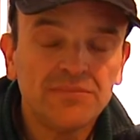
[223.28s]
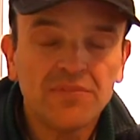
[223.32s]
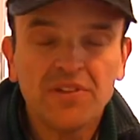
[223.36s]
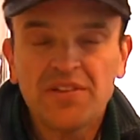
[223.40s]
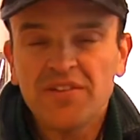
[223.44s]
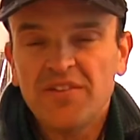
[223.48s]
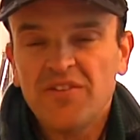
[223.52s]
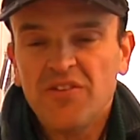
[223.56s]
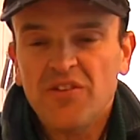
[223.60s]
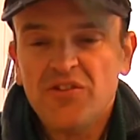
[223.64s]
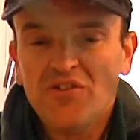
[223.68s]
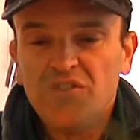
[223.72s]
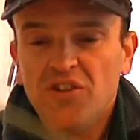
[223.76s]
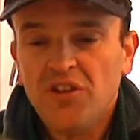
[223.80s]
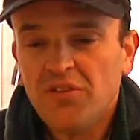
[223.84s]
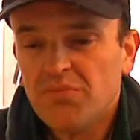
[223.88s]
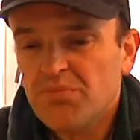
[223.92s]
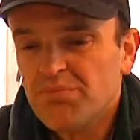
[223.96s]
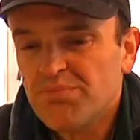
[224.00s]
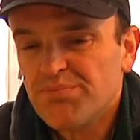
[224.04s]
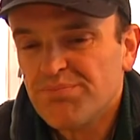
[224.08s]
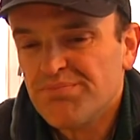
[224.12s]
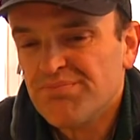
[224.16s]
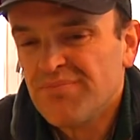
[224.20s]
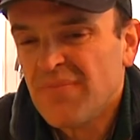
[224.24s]
There is not
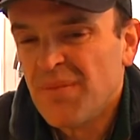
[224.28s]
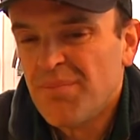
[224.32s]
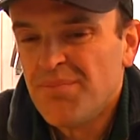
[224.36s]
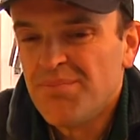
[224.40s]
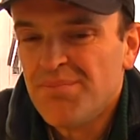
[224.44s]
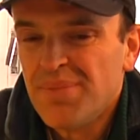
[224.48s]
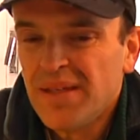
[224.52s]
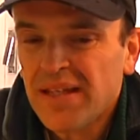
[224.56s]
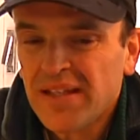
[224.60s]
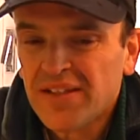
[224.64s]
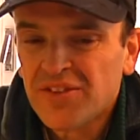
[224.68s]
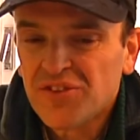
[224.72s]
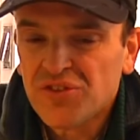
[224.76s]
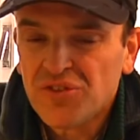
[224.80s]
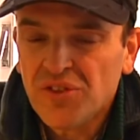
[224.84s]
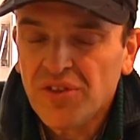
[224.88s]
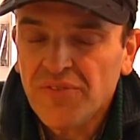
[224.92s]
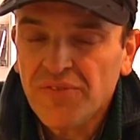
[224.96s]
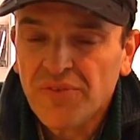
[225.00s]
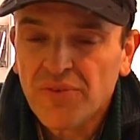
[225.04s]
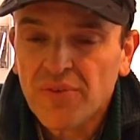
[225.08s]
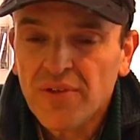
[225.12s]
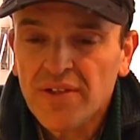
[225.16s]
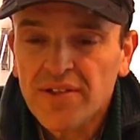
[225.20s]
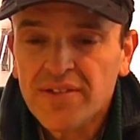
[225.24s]
a big
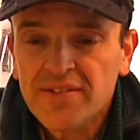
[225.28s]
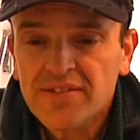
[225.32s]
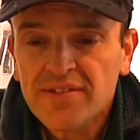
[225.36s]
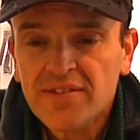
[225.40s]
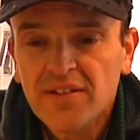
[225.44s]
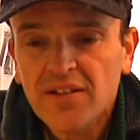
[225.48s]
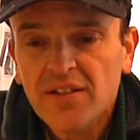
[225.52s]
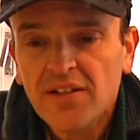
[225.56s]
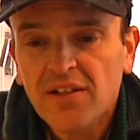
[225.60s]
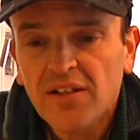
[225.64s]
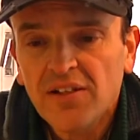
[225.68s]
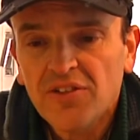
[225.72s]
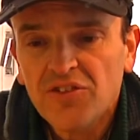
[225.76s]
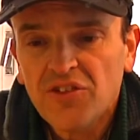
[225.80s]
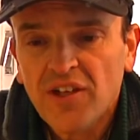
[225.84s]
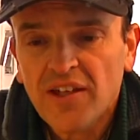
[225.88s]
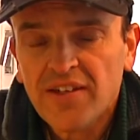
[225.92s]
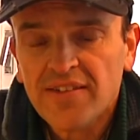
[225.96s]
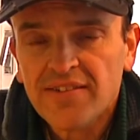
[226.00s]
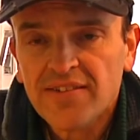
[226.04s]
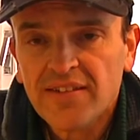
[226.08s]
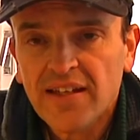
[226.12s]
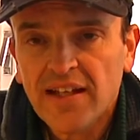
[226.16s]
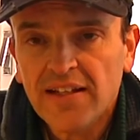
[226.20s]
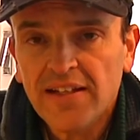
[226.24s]
difference,
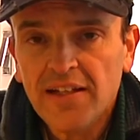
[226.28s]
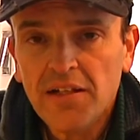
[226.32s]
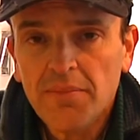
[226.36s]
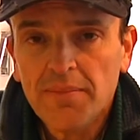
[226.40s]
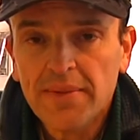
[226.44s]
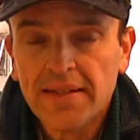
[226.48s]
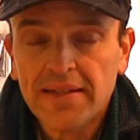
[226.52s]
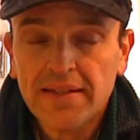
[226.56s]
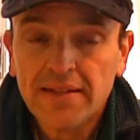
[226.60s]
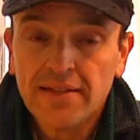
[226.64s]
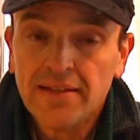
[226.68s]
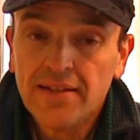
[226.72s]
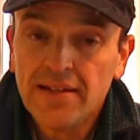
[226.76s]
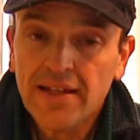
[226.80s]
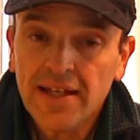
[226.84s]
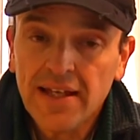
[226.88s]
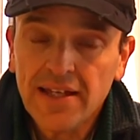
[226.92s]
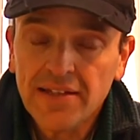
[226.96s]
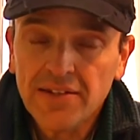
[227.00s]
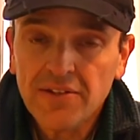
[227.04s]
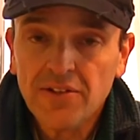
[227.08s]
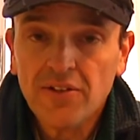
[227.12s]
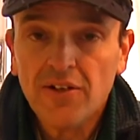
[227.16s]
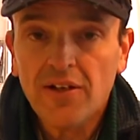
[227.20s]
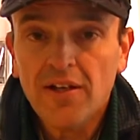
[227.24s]
just a little bit
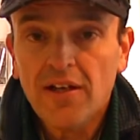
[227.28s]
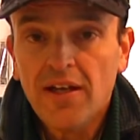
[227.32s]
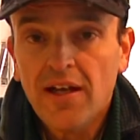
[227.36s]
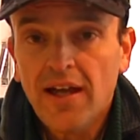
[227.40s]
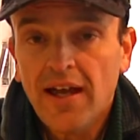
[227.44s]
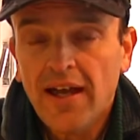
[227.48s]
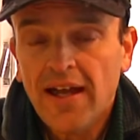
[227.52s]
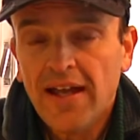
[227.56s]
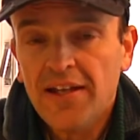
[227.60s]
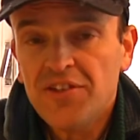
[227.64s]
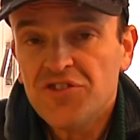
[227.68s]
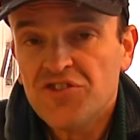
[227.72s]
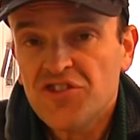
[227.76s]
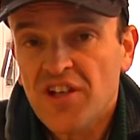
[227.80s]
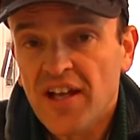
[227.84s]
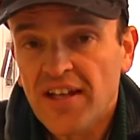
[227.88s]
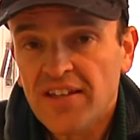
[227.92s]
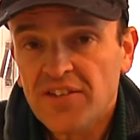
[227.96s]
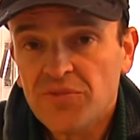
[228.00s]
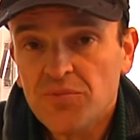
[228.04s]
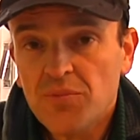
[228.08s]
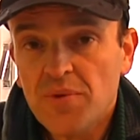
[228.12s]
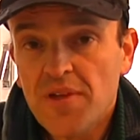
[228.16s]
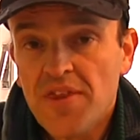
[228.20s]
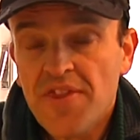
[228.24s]
later and
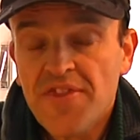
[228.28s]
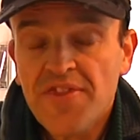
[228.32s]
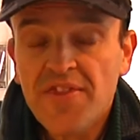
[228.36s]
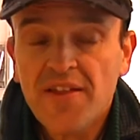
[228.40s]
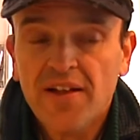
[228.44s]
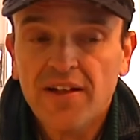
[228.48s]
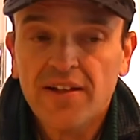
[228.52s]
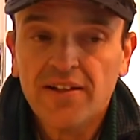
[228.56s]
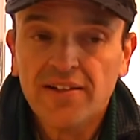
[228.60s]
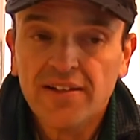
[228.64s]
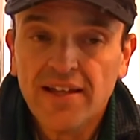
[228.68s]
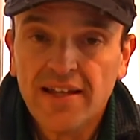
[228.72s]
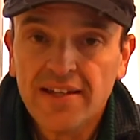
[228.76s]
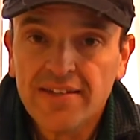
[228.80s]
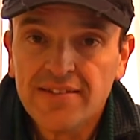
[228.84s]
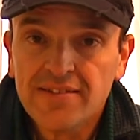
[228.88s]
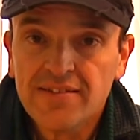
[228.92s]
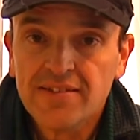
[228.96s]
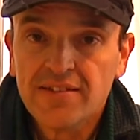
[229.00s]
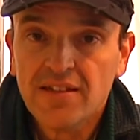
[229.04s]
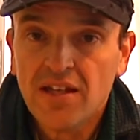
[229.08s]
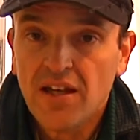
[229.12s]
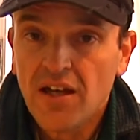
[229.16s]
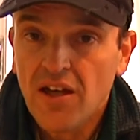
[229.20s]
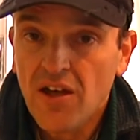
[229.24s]
just with
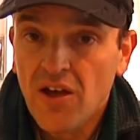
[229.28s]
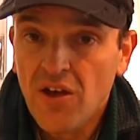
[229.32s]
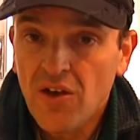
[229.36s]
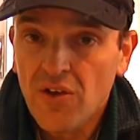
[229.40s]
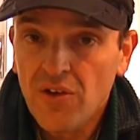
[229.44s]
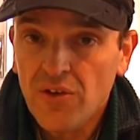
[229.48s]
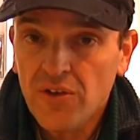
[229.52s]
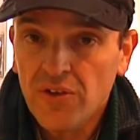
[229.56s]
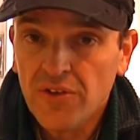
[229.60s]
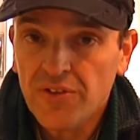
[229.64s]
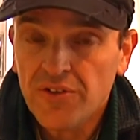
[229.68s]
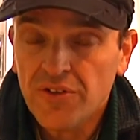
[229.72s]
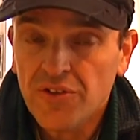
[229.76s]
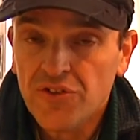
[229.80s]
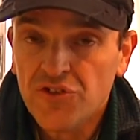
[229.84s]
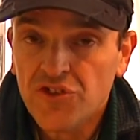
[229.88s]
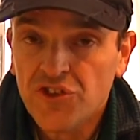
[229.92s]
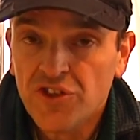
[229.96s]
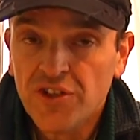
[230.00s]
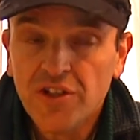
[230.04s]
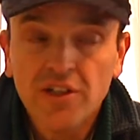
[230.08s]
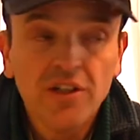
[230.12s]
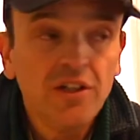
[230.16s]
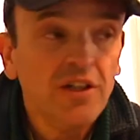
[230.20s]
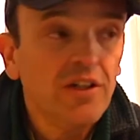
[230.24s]
less energy.